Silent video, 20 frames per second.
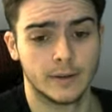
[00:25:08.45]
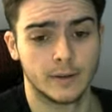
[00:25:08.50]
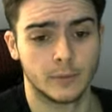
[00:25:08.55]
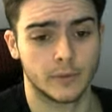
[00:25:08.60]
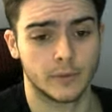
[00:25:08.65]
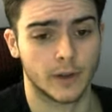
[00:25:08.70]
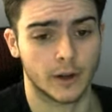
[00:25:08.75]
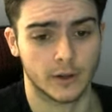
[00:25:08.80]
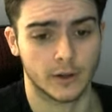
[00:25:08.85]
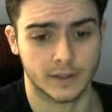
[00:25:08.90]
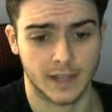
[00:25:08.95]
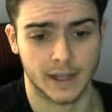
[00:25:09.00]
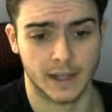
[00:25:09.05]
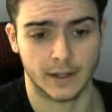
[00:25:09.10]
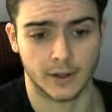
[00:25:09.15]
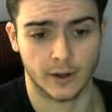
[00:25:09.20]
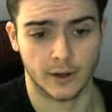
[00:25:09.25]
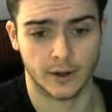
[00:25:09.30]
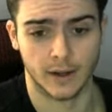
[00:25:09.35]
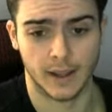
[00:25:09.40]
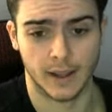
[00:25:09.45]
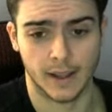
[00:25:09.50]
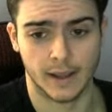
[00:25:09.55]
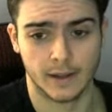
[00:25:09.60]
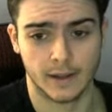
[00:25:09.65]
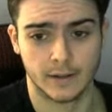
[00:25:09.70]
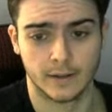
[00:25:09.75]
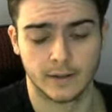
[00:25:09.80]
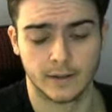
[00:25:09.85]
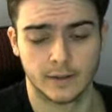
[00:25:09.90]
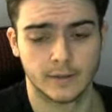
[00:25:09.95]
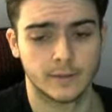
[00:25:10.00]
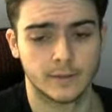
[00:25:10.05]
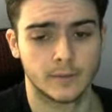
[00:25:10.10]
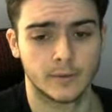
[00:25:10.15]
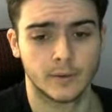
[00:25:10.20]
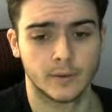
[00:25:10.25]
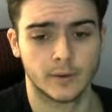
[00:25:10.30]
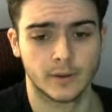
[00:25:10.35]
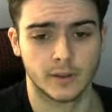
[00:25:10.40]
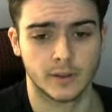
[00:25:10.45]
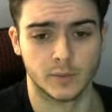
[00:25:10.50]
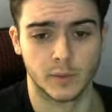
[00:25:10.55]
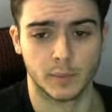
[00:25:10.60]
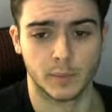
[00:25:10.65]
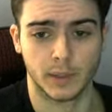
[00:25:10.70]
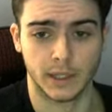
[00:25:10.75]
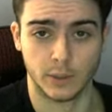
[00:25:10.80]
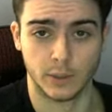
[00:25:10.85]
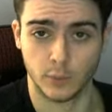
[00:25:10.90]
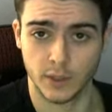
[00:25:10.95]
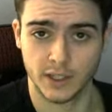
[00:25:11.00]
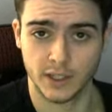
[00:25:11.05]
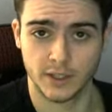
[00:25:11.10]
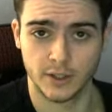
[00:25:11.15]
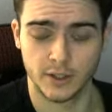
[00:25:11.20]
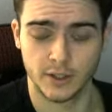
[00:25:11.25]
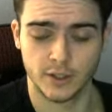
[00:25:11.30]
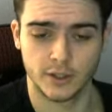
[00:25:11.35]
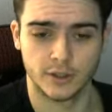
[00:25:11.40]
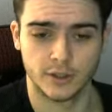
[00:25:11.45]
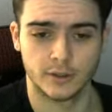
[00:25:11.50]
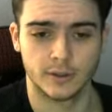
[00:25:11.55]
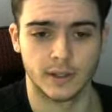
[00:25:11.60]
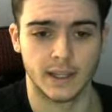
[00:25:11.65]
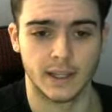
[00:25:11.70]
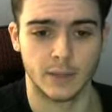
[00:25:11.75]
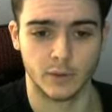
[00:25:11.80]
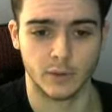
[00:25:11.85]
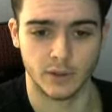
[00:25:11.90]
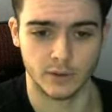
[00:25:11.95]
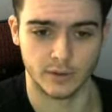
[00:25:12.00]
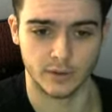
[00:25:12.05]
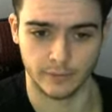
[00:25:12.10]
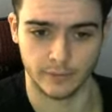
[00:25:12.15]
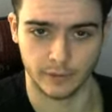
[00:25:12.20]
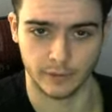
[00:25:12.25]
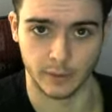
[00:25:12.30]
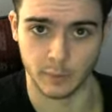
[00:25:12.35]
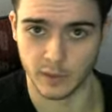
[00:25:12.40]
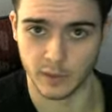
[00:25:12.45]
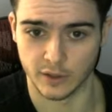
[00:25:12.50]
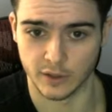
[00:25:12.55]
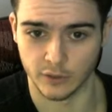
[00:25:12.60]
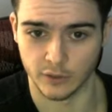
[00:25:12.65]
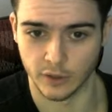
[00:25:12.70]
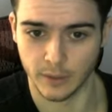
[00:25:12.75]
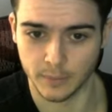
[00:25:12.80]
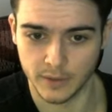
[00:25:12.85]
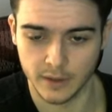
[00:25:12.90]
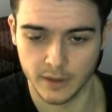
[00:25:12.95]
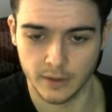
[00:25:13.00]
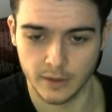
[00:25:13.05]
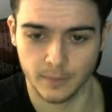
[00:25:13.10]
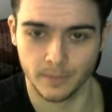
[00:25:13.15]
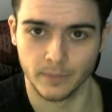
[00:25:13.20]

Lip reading: We've got our 10-card hand because we played Research, and then we used Flip the Script.